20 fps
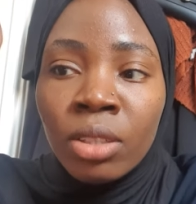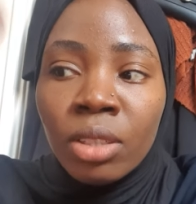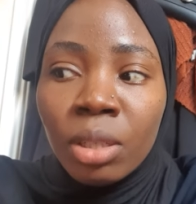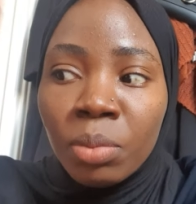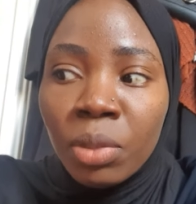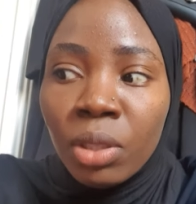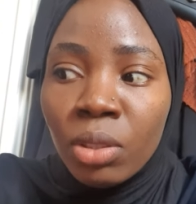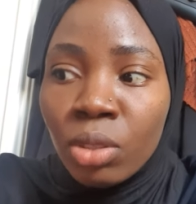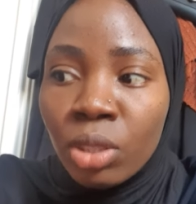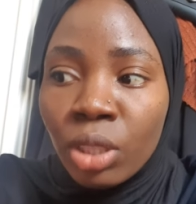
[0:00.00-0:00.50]
So
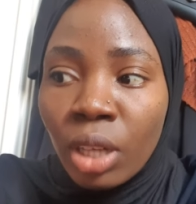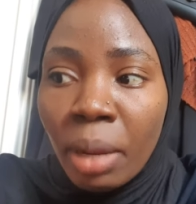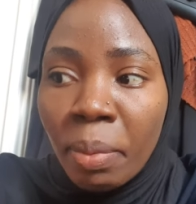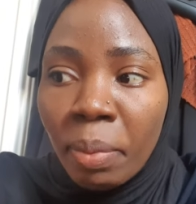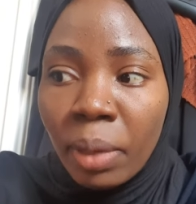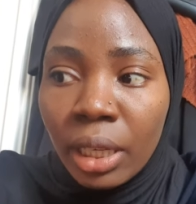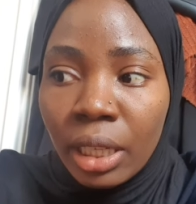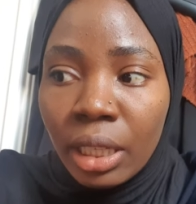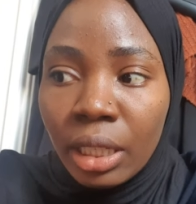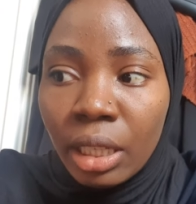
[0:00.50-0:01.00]
I'm going to try
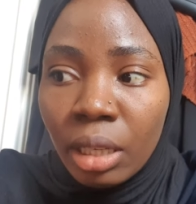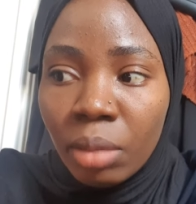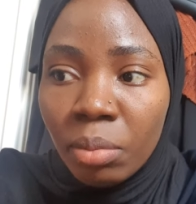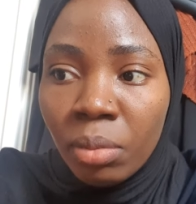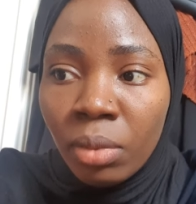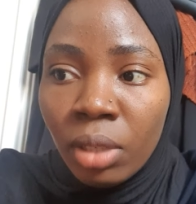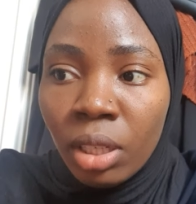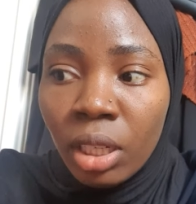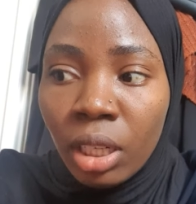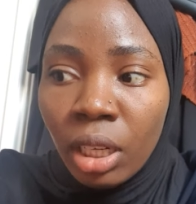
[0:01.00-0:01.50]
packing
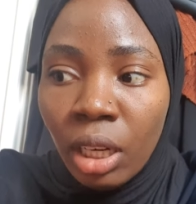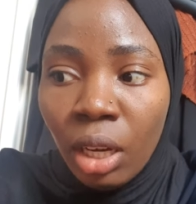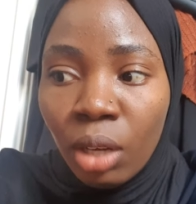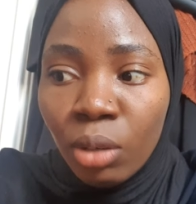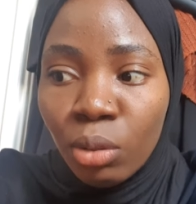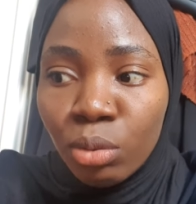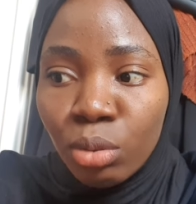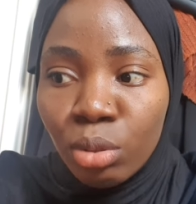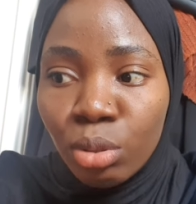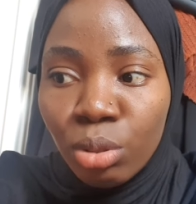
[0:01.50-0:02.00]
them
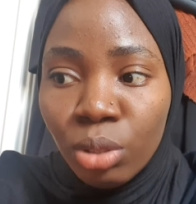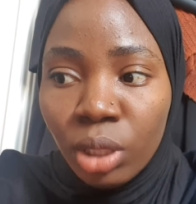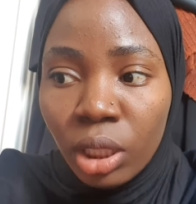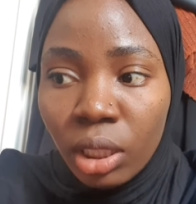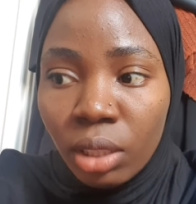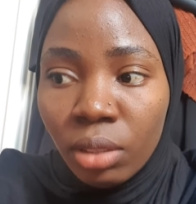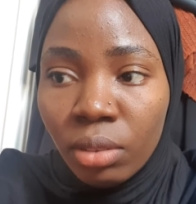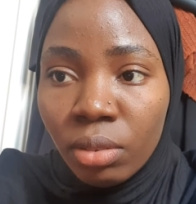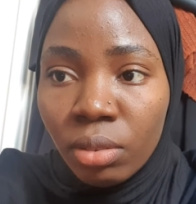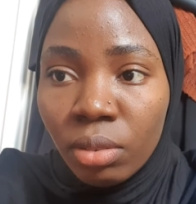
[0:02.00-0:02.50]
now
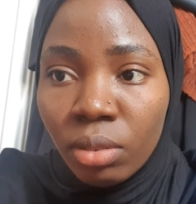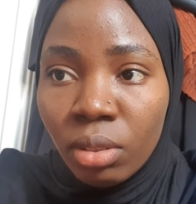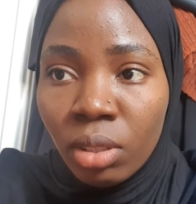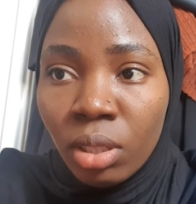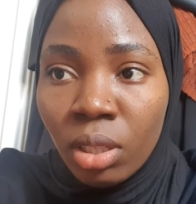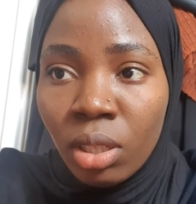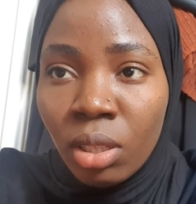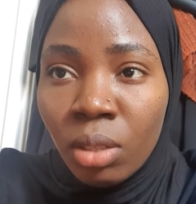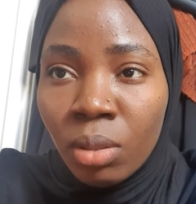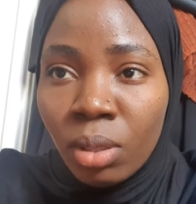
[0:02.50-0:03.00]
today,
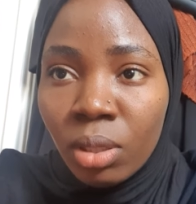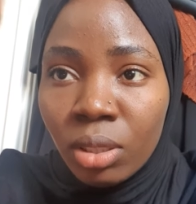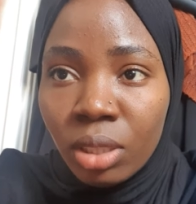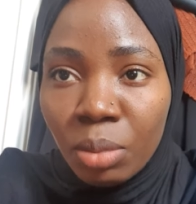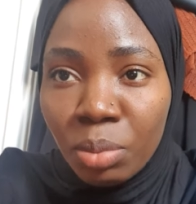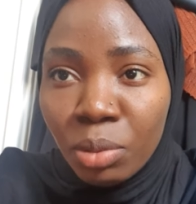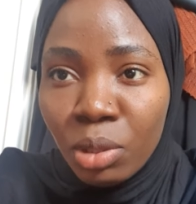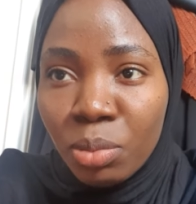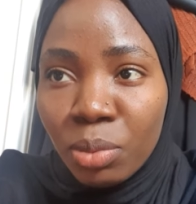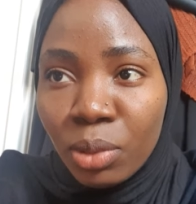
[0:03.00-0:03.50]

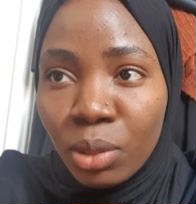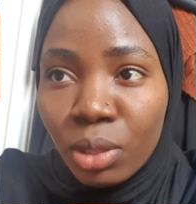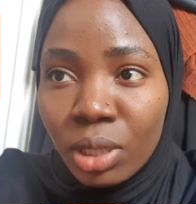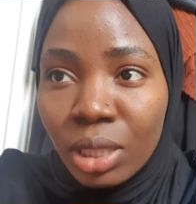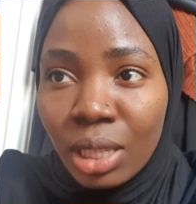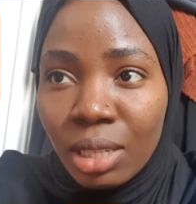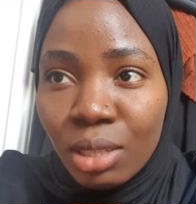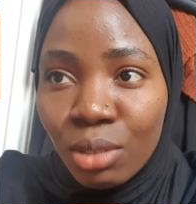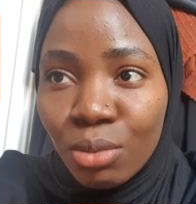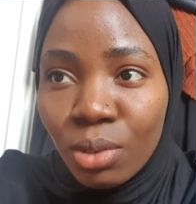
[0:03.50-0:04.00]
because I'm going to be
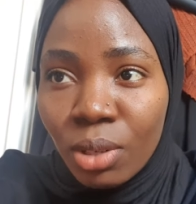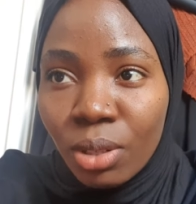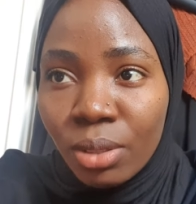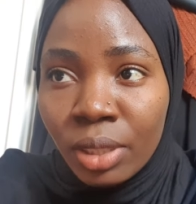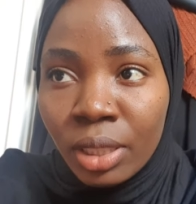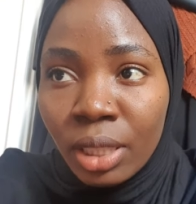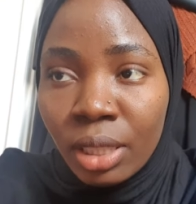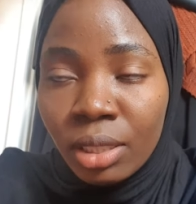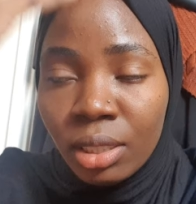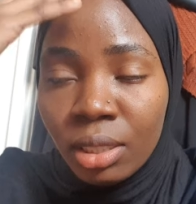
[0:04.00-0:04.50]
starting work
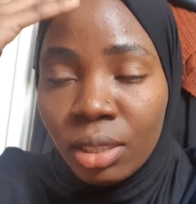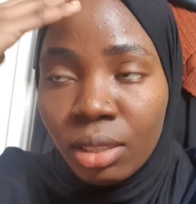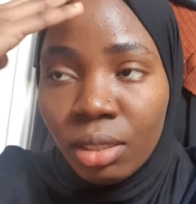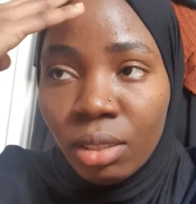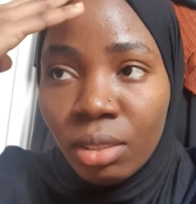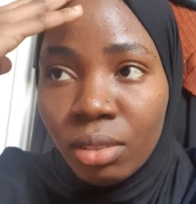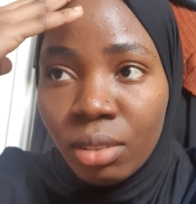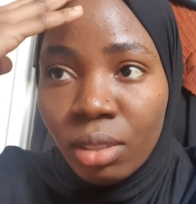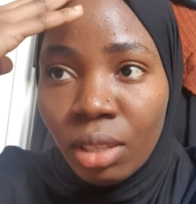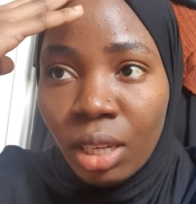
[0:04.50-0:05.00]
on
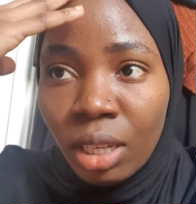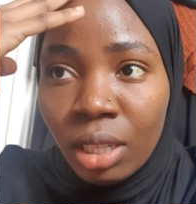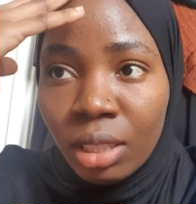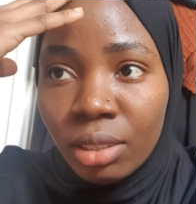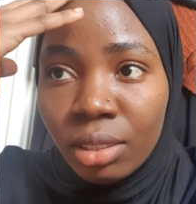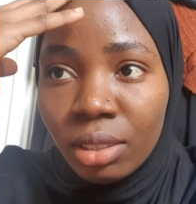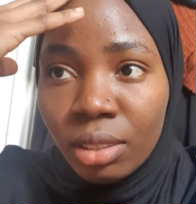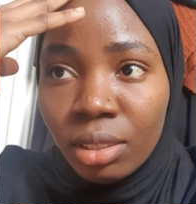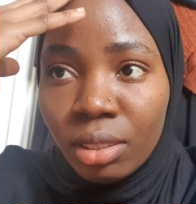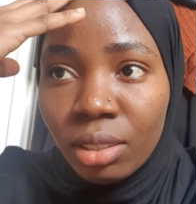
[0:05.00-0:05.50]
Saturday,
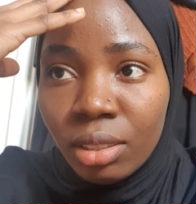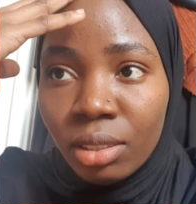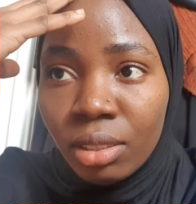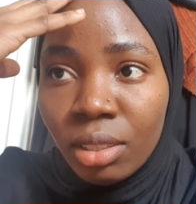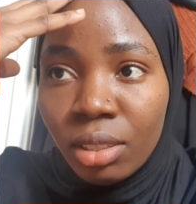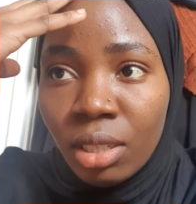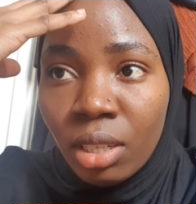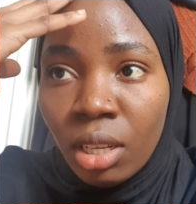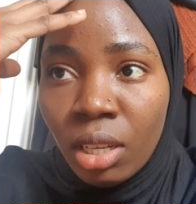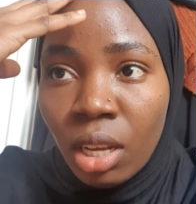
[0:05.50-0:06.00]
and
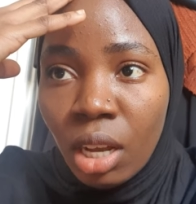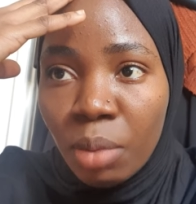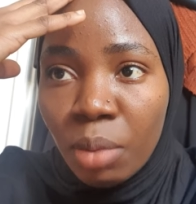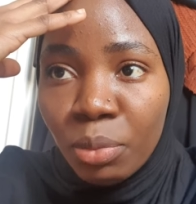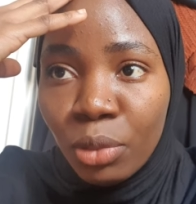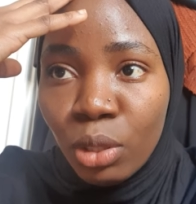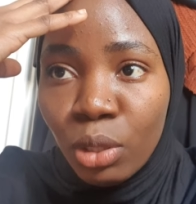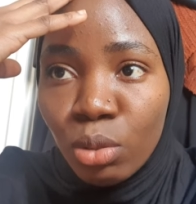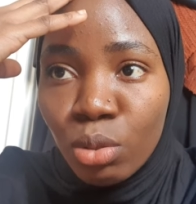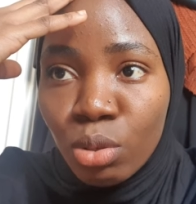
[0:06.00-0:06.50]

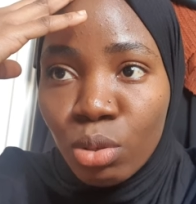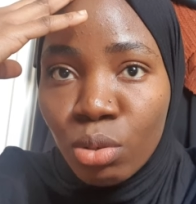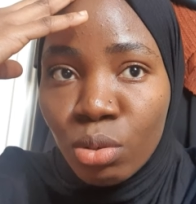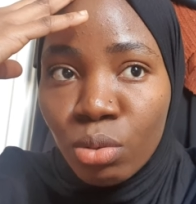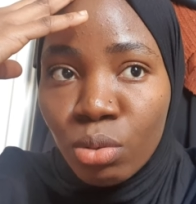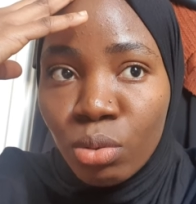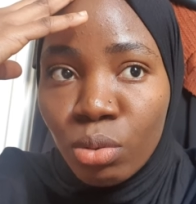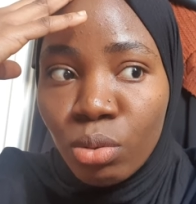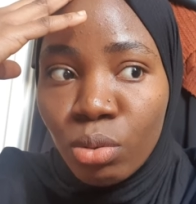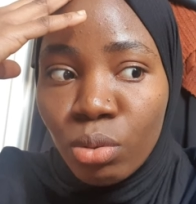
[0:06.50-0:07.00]
I'm going to
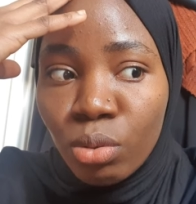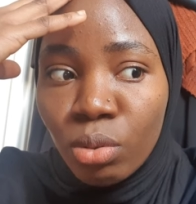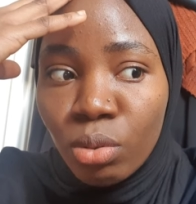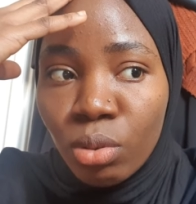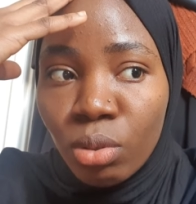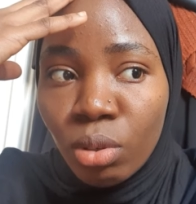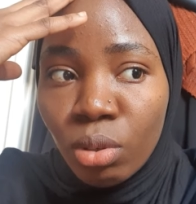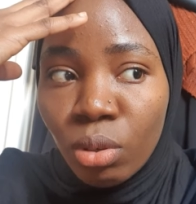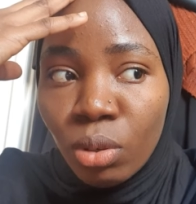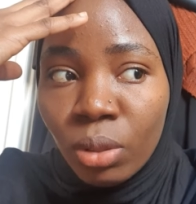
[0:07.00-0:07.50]

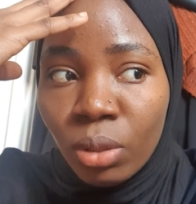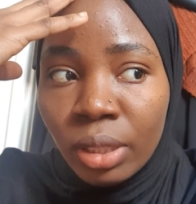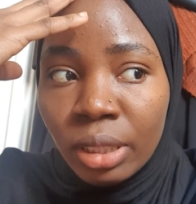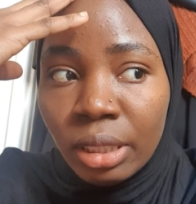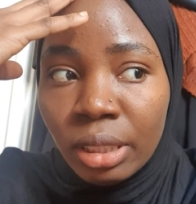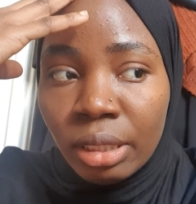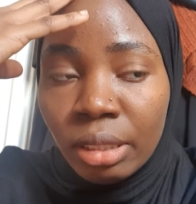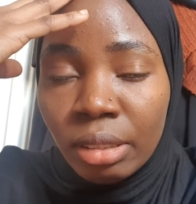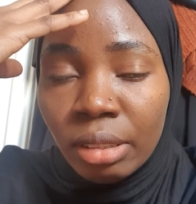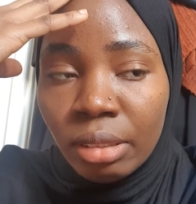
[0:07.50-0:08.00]
school
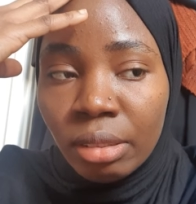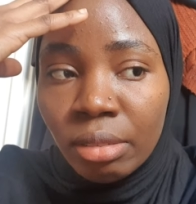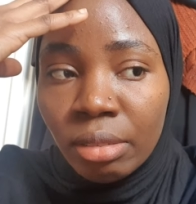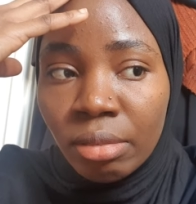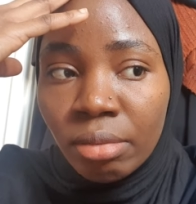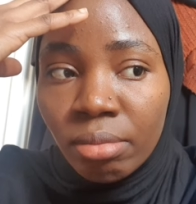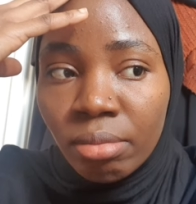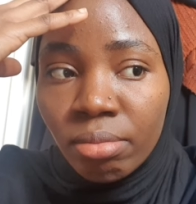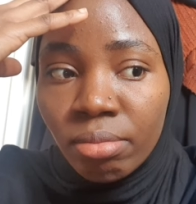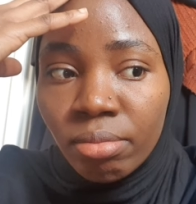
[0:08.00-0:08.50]

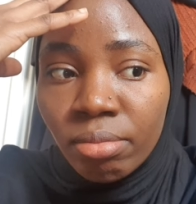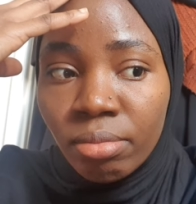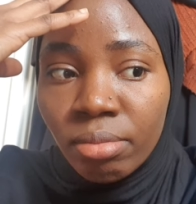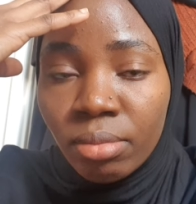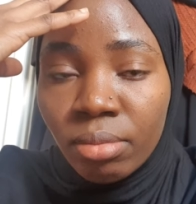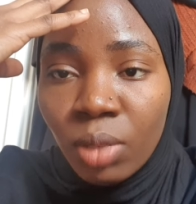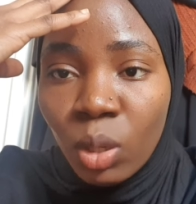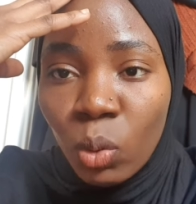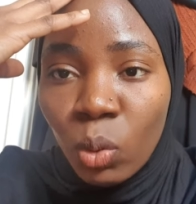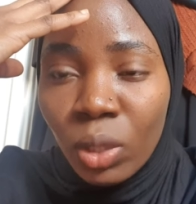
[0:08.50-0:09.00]
on,
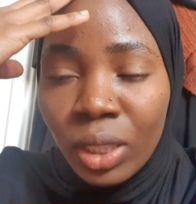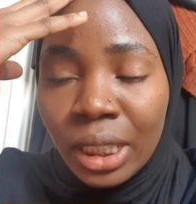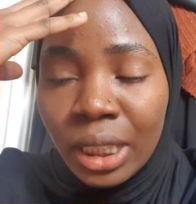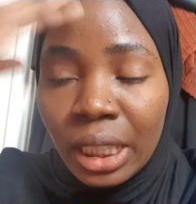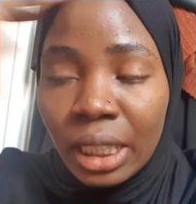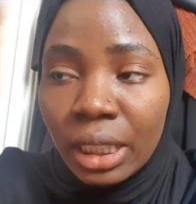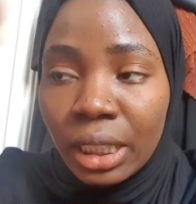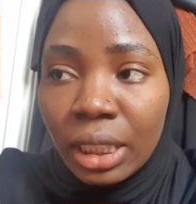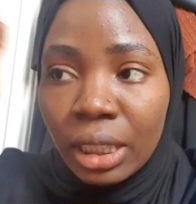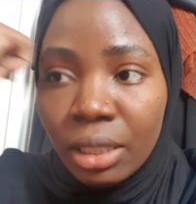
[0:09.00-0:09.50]
what
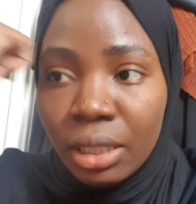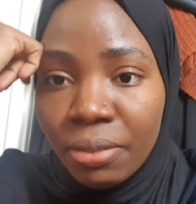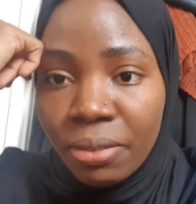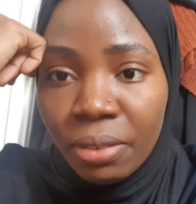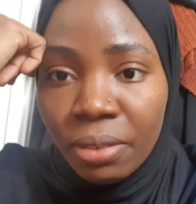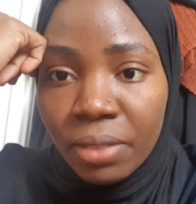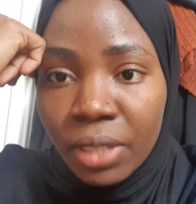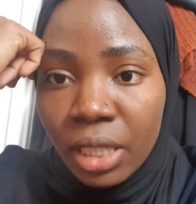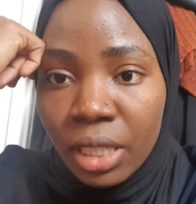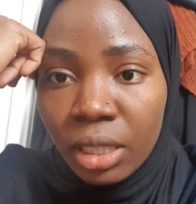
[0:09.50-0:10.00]
day is it?
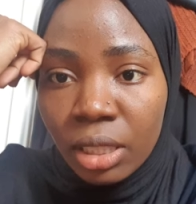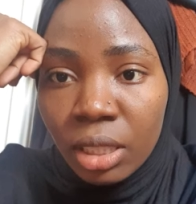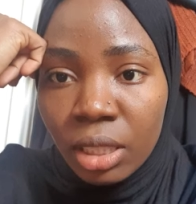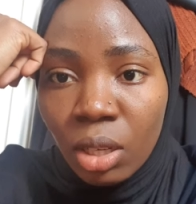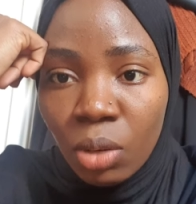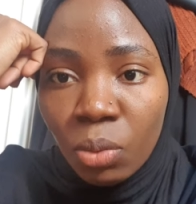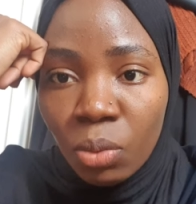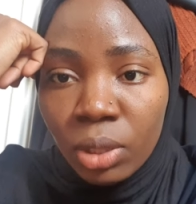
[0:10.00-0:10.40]
15th.